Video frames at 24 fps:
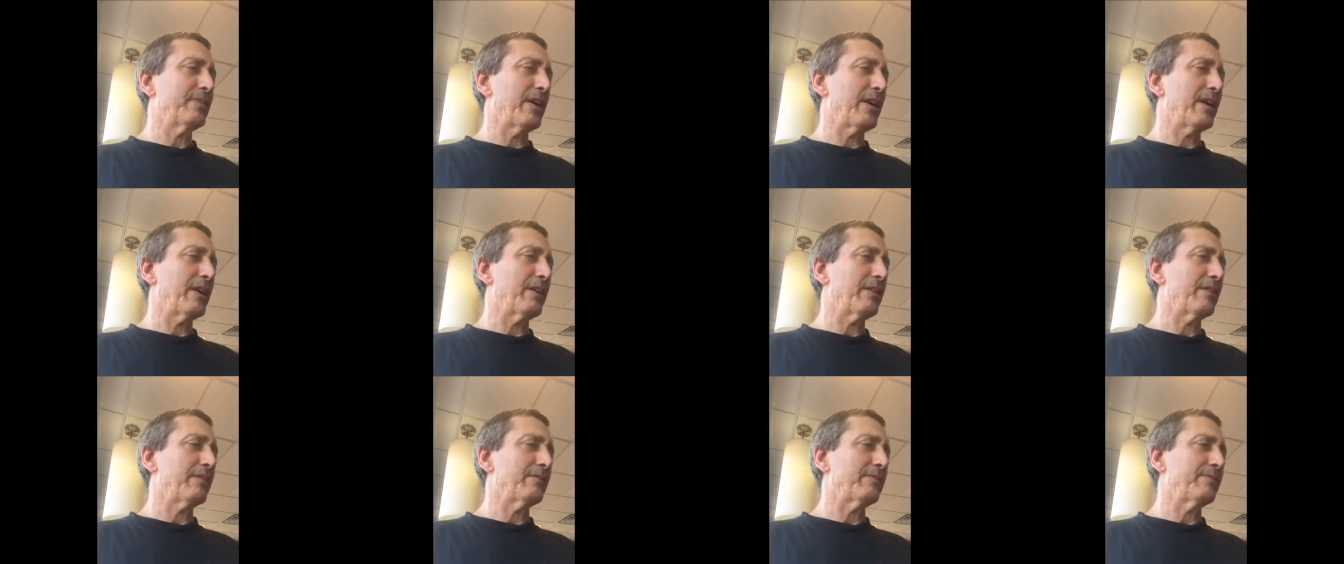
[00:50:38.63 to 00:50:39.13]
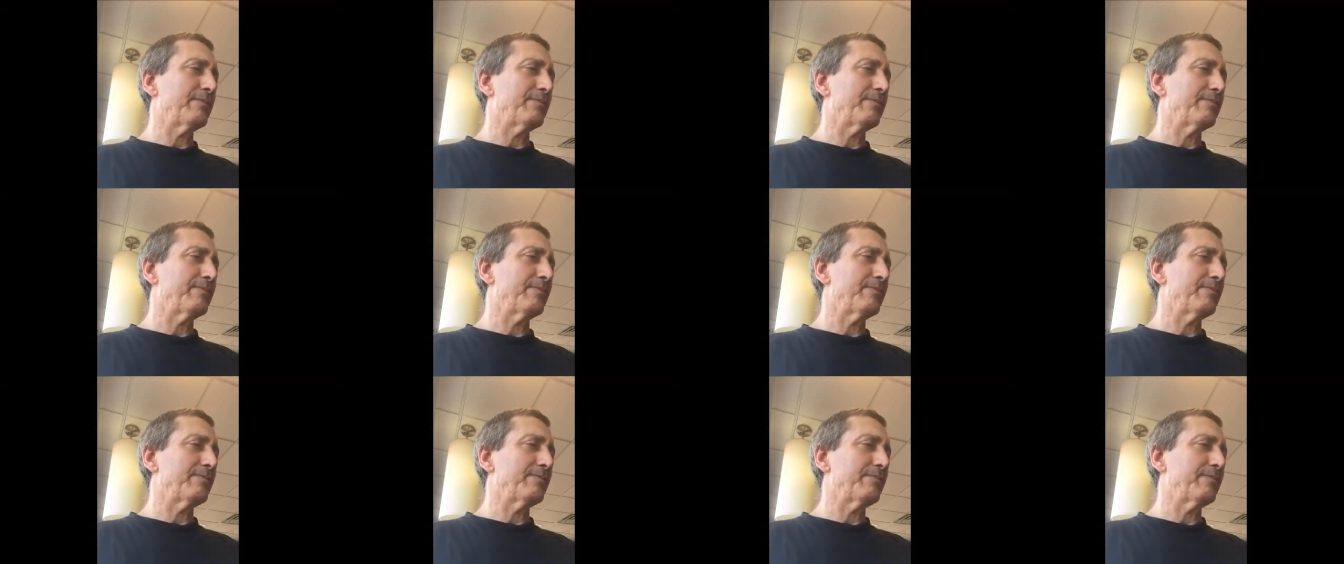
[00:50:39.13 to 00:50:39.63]
Yeah
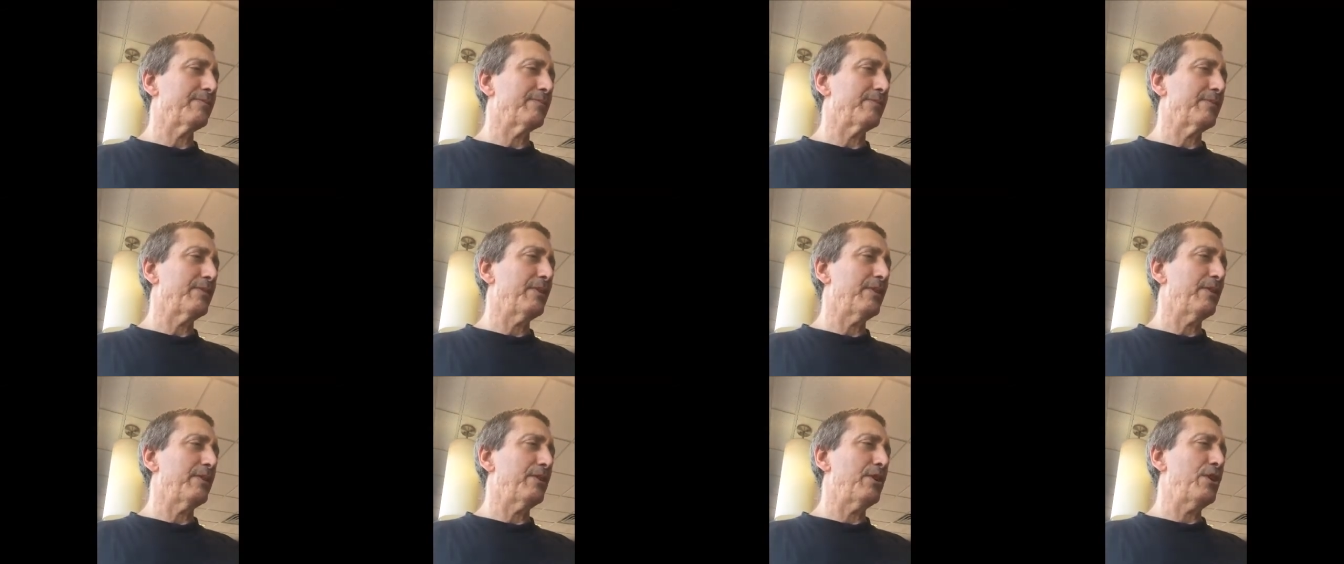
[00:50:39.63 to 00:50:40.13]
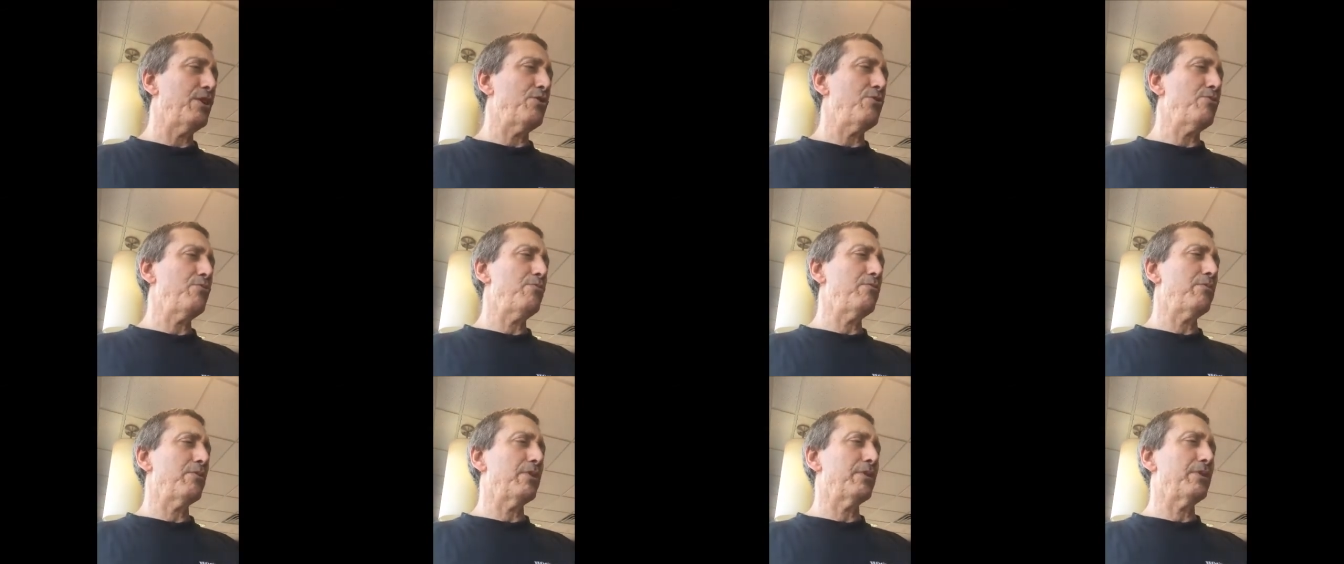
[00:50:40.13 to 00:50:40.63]

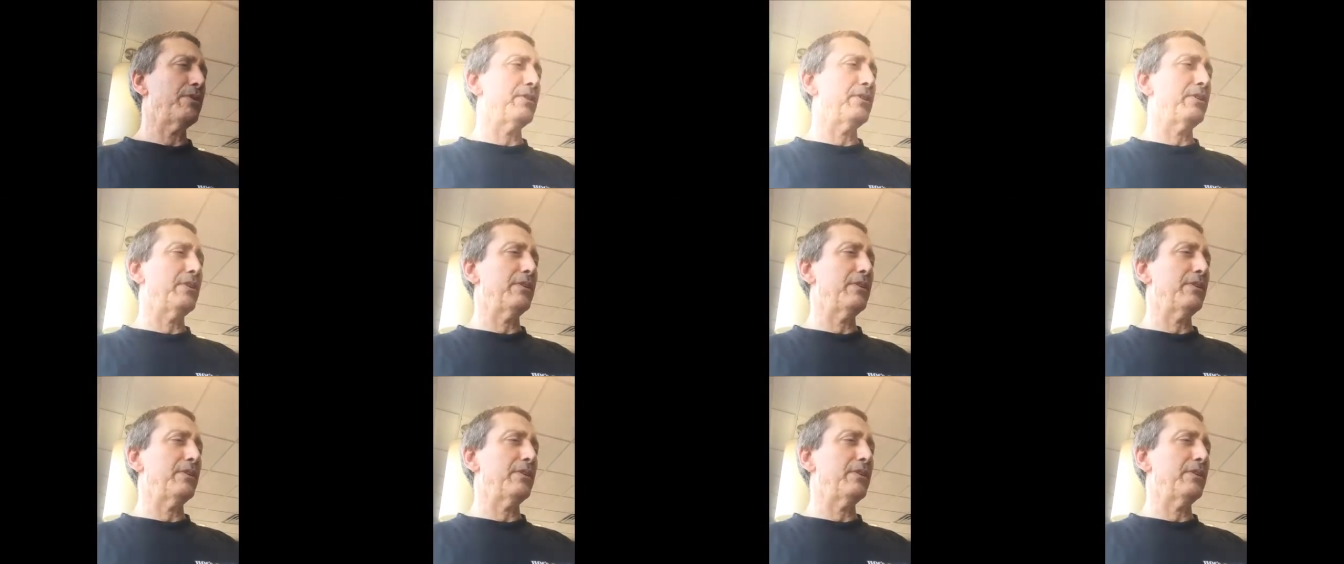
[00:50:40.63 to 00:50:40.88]
you uh,